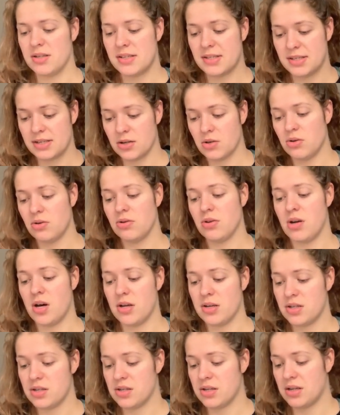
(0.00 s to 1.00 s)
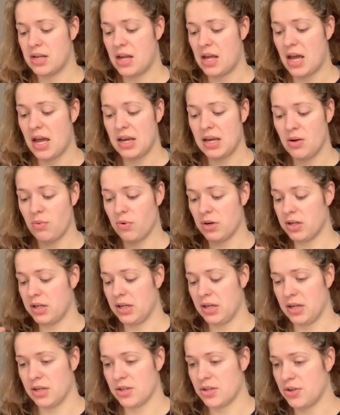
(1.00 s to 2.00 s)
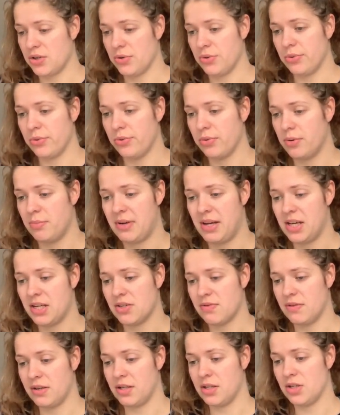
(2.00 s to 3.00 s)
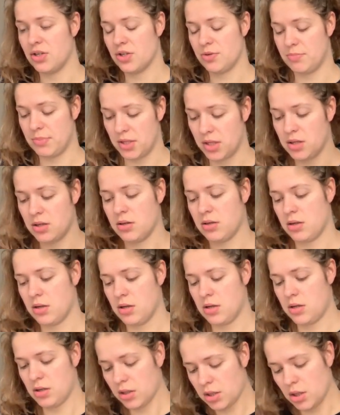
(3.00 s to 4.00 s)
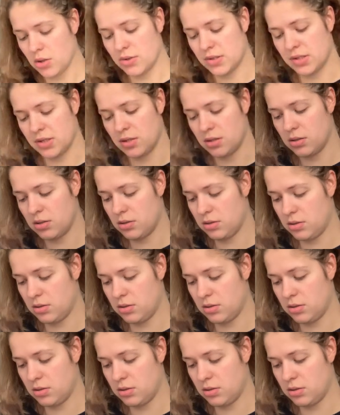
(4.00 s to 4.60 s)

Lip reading: Still not anywhere near to a page finish, but closer.